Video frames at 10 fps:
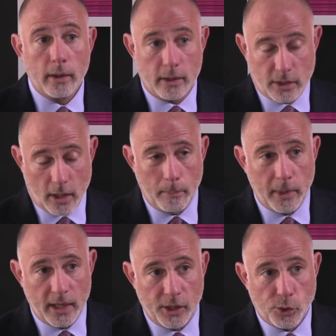because it could be
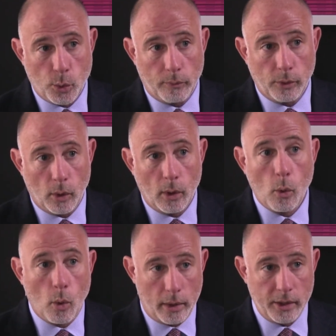an issue of law,
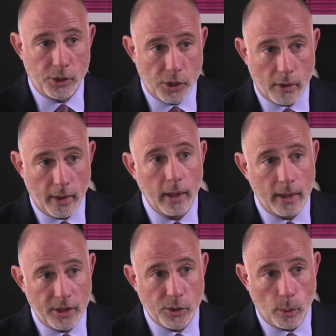or the jury, an
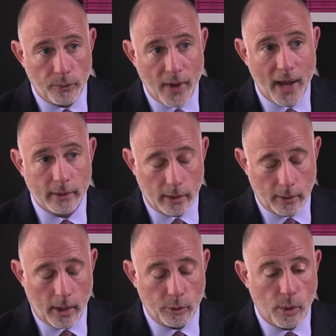issue of fact on
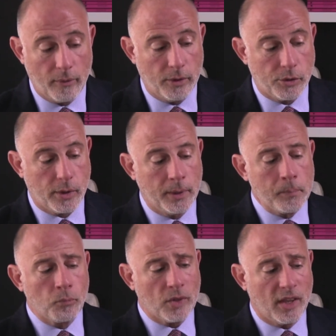grave injury.
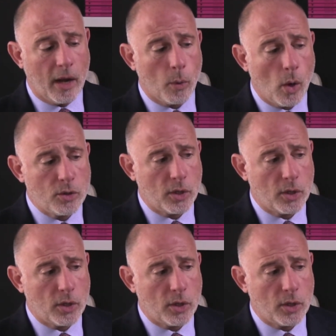They were also